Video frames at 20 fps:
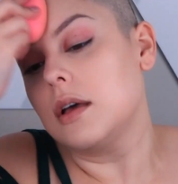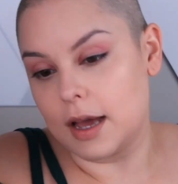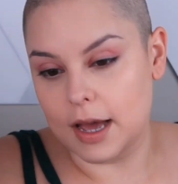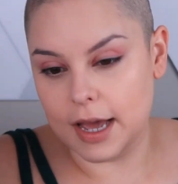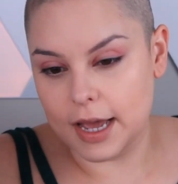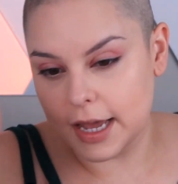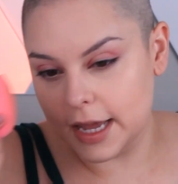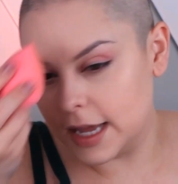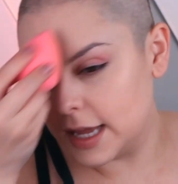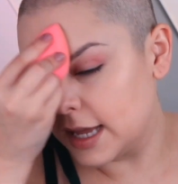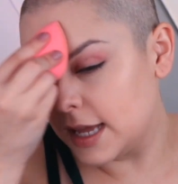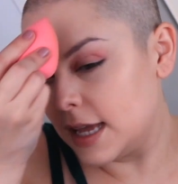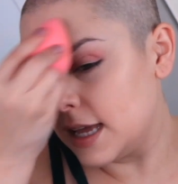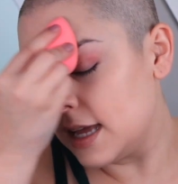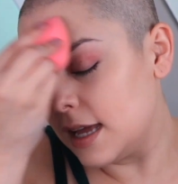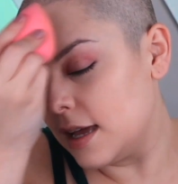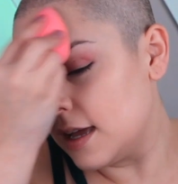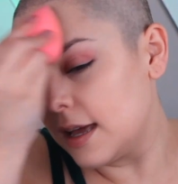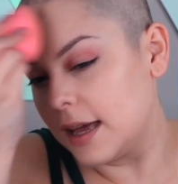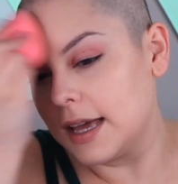
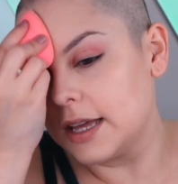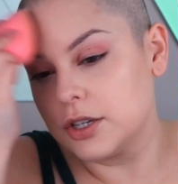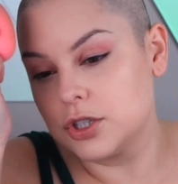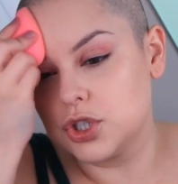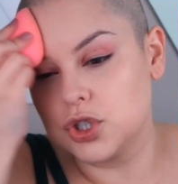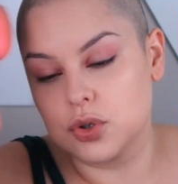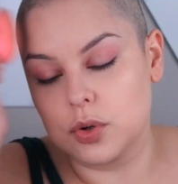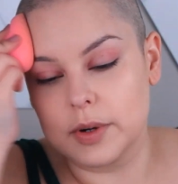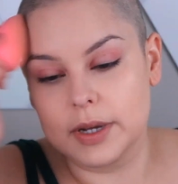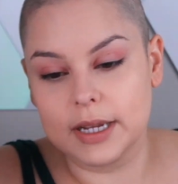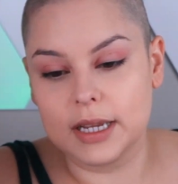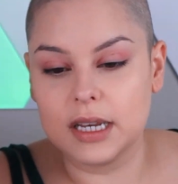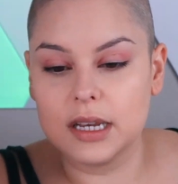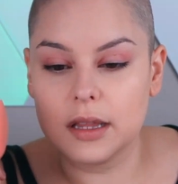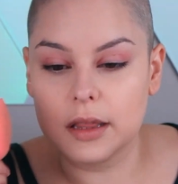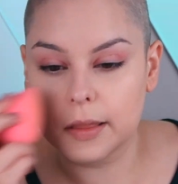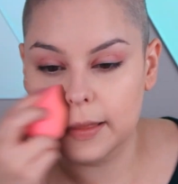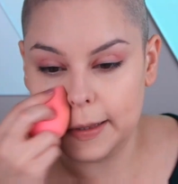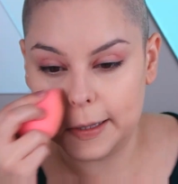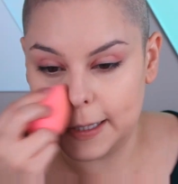I had
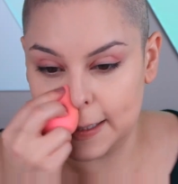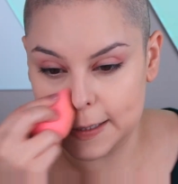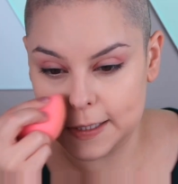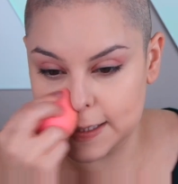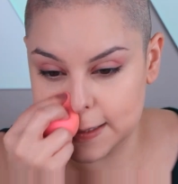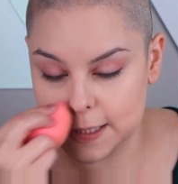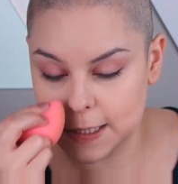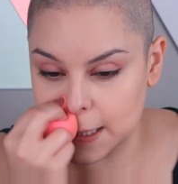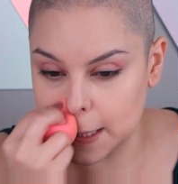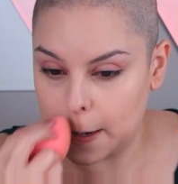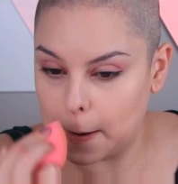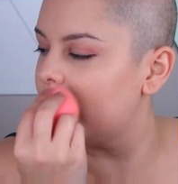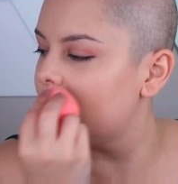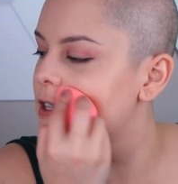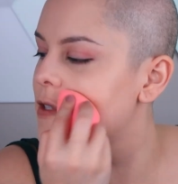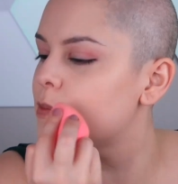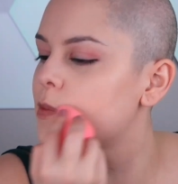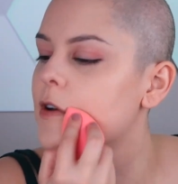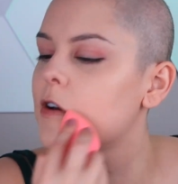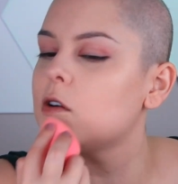joined this
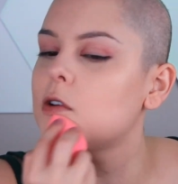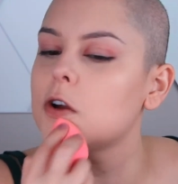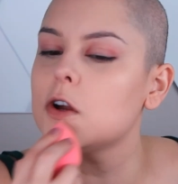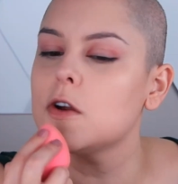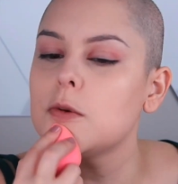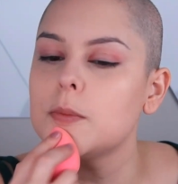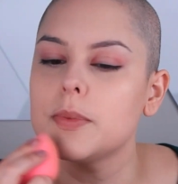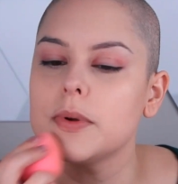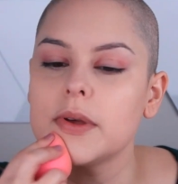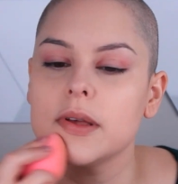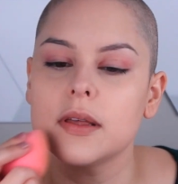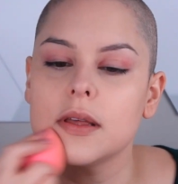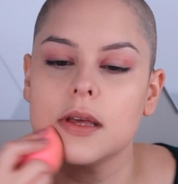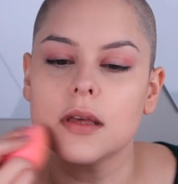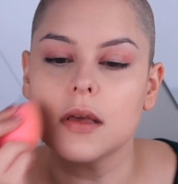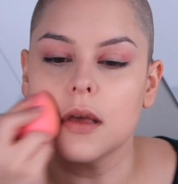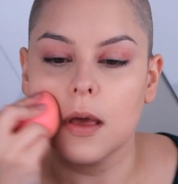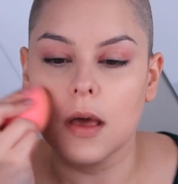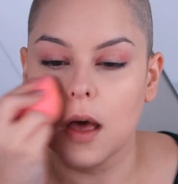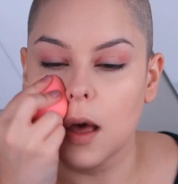Facebook group
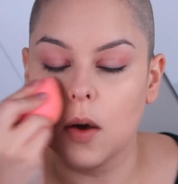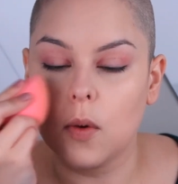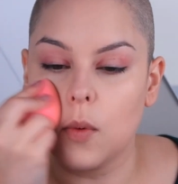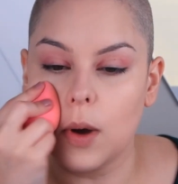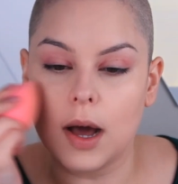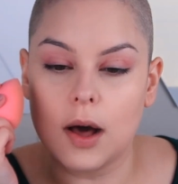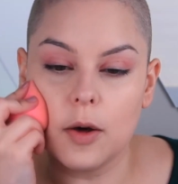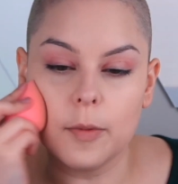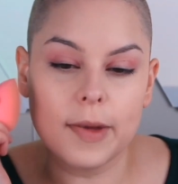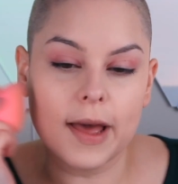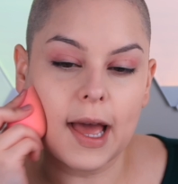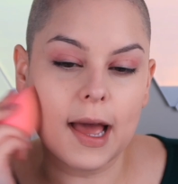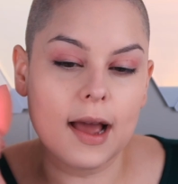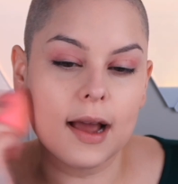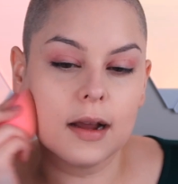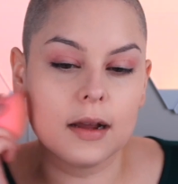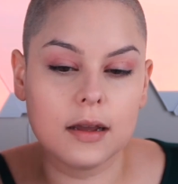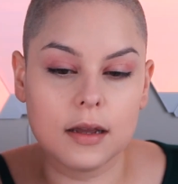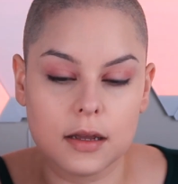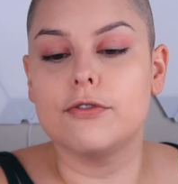a while
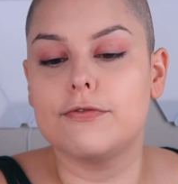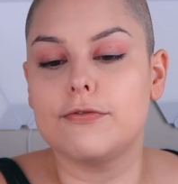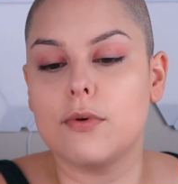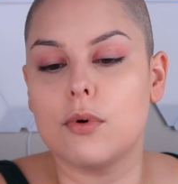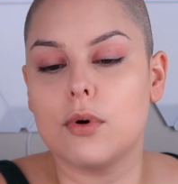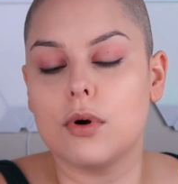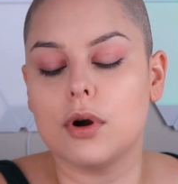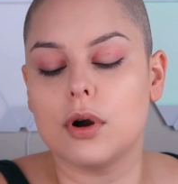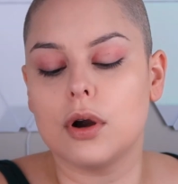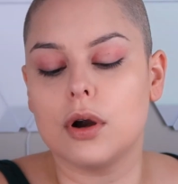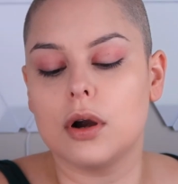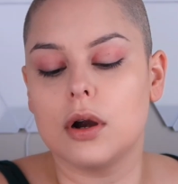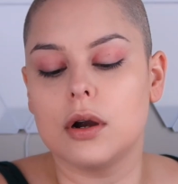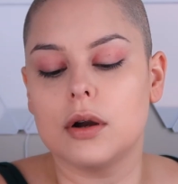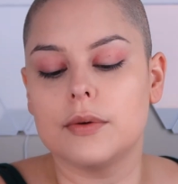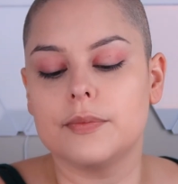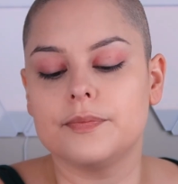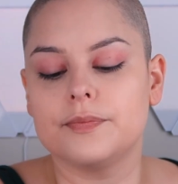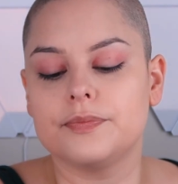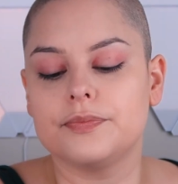back
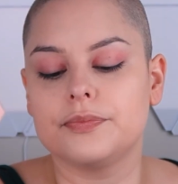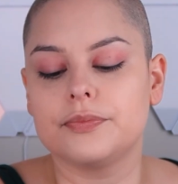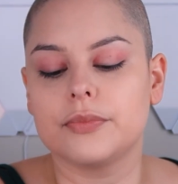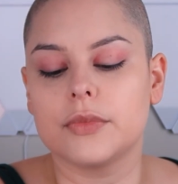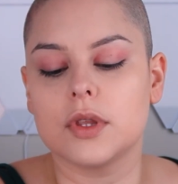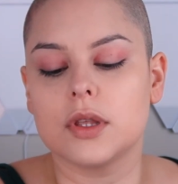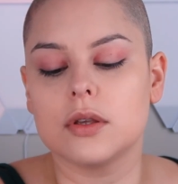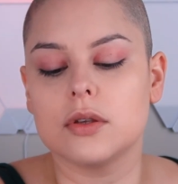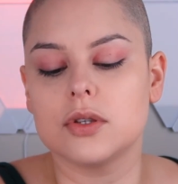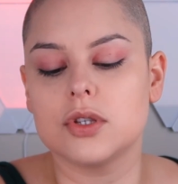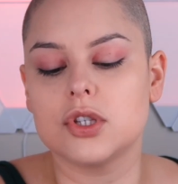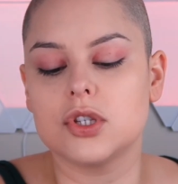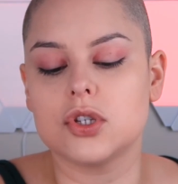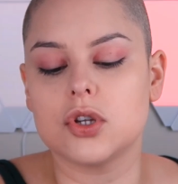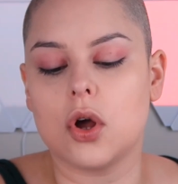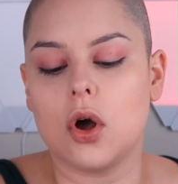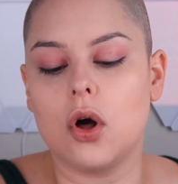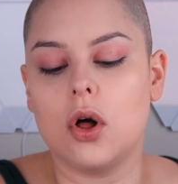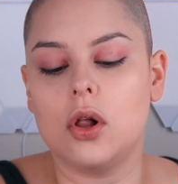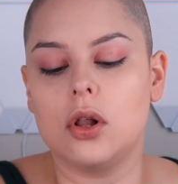for
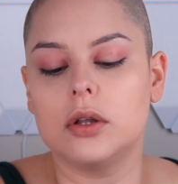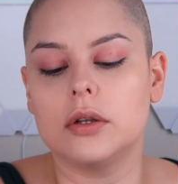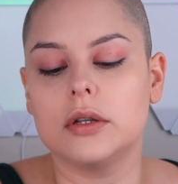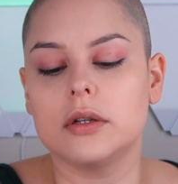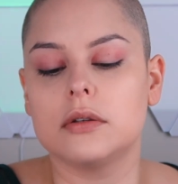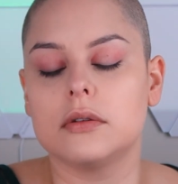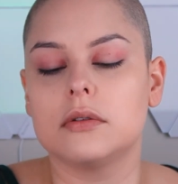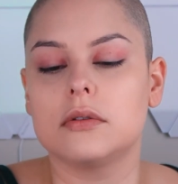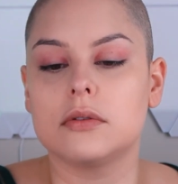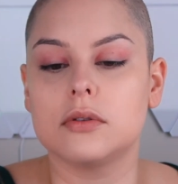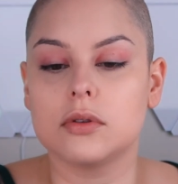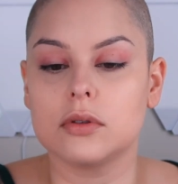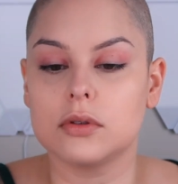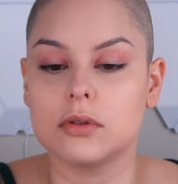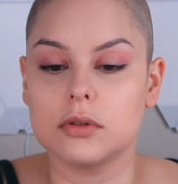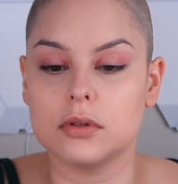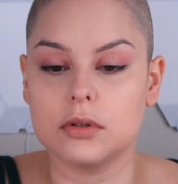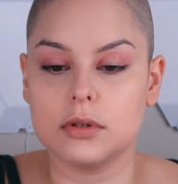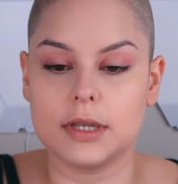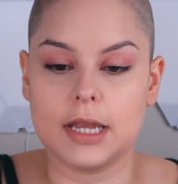stalled
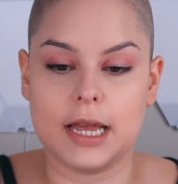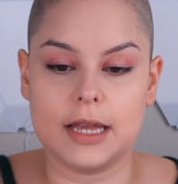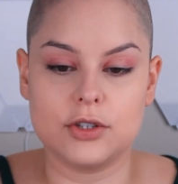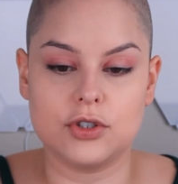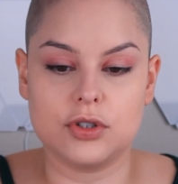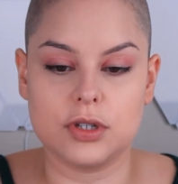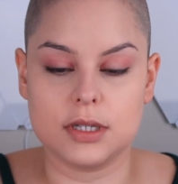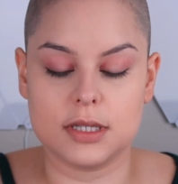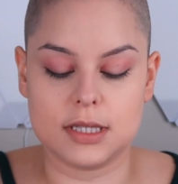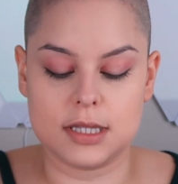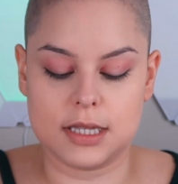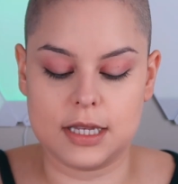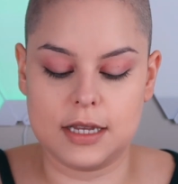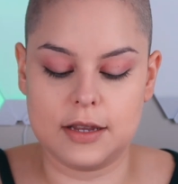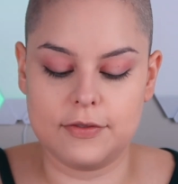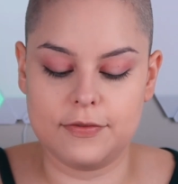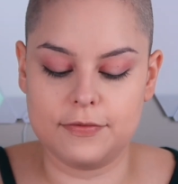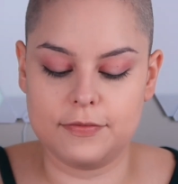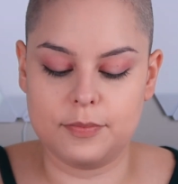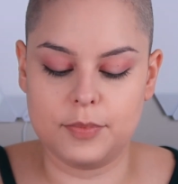gastric
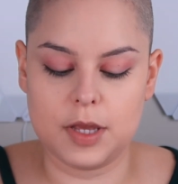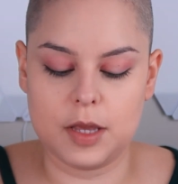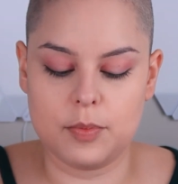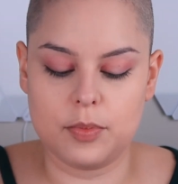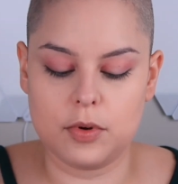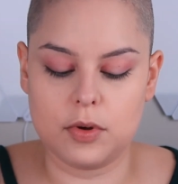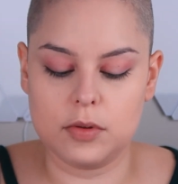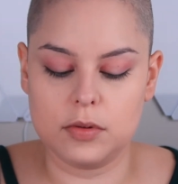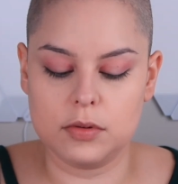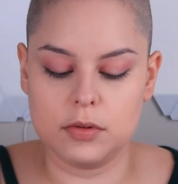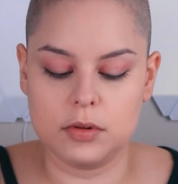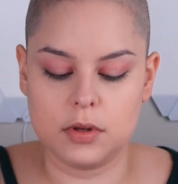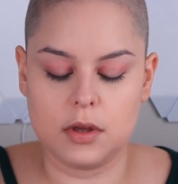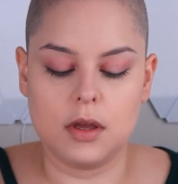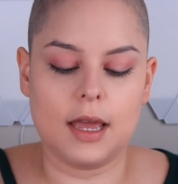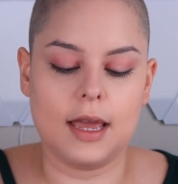sleeve people.